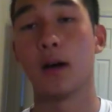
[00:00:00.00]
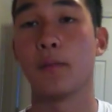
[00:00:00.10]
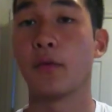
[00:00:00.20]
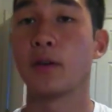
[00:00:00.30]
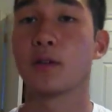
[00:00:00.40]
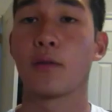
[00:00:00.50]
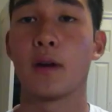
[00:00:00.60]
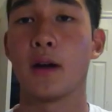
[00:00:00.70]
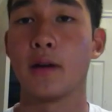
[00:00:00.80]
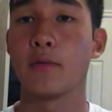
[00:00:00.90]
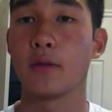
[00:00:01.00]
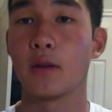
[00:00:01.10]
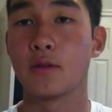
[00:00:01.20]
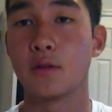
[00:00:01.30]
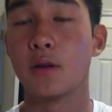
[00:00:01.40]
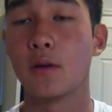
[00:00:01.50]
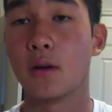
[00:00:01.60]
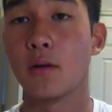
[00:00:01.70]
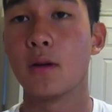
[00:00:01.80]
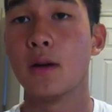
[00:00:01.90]
I'm a face-off guy, for those who don't
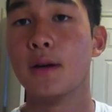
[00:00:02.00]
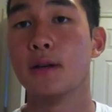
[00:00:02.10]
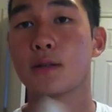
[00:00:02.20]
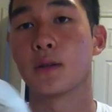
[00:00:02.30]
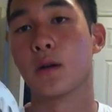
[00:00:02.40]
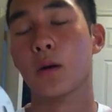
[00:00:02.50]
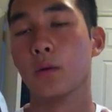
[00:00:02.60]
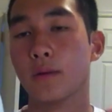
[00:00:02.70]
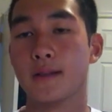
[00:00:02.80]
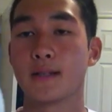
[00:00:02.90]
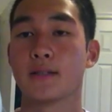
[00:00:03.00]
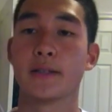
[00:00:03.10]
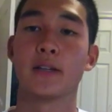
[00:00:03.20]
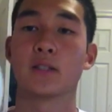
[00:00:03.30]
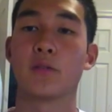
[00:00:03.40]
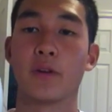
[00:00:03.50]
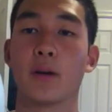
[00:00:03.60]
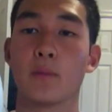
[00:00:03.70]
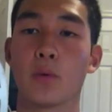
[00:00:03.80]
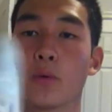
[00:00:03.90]
know, so these kinds of things are very
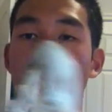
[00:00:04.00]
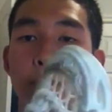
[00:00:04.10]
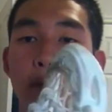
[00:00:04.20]
important to